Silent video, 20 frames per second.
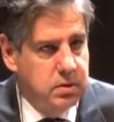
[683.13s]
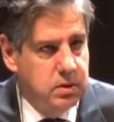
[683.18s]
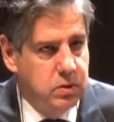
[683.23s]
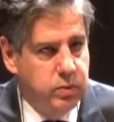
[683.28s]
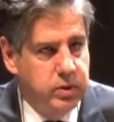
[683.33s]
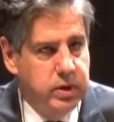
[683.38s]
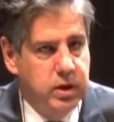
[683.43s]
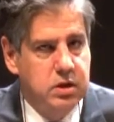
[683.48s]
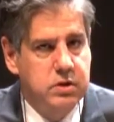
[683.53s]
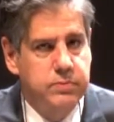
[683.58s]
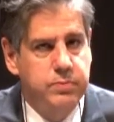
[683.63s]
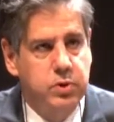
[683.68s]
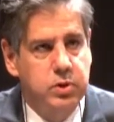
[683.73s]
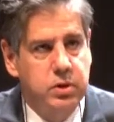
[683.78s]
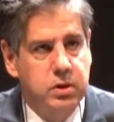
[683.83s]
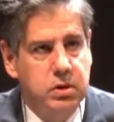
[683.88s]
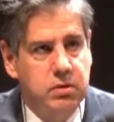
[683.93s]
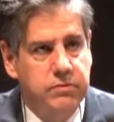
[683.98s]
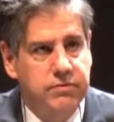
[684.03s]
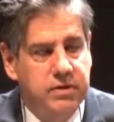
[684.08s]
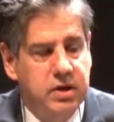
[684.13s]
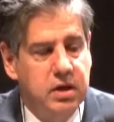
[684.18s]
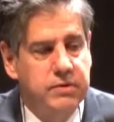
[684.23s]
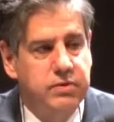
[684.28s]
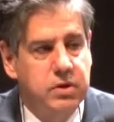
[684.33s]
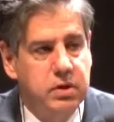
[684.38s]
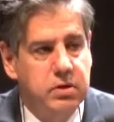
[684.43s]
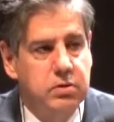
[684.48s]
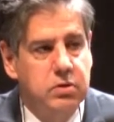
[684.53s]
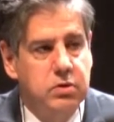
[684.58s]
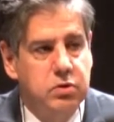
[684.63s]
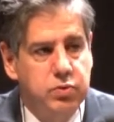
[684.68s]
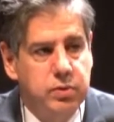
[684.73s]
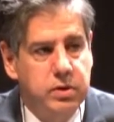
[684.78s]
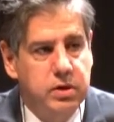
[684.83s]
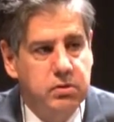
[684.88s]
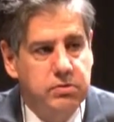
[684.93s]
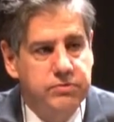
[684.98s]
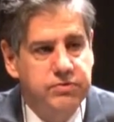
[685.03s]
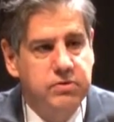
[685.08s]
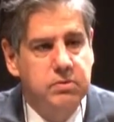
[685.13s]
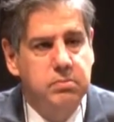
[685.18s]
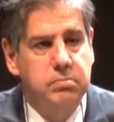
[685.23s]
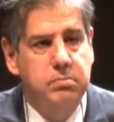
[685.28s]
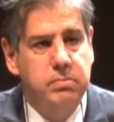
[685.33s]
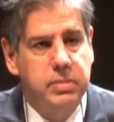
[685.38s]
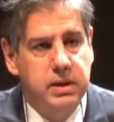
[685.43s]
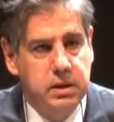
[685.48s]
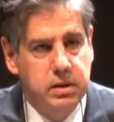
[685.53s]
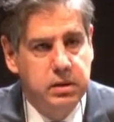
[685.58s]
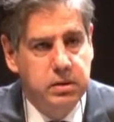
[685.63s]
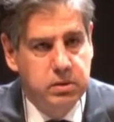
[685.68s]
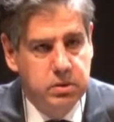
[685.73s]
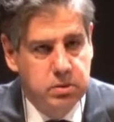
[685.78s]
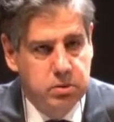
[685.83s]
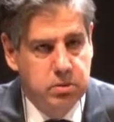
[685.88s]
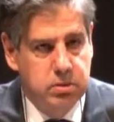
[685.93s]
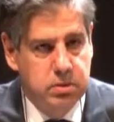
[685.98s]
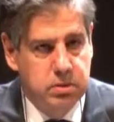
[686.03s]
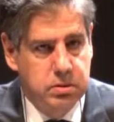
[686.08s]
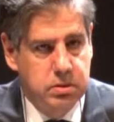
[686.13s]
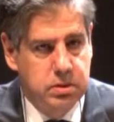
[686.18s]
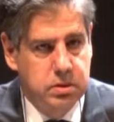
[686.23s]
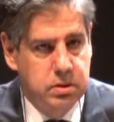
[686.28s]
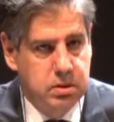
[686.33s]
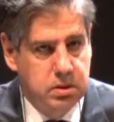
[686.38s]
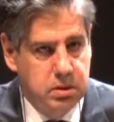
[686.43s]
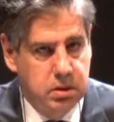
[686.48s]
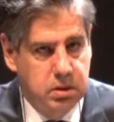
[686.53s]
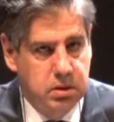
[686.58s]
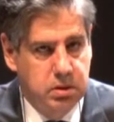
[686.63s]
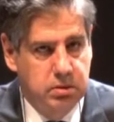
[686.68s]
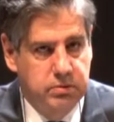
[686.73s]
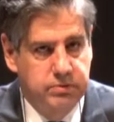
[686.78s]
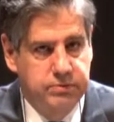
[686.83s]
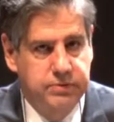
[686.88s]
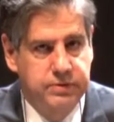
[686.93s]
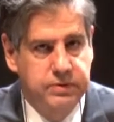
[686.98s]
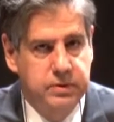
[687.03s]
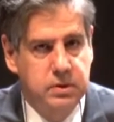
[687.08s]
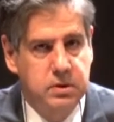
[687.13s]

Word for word: We exported 512 billion euros of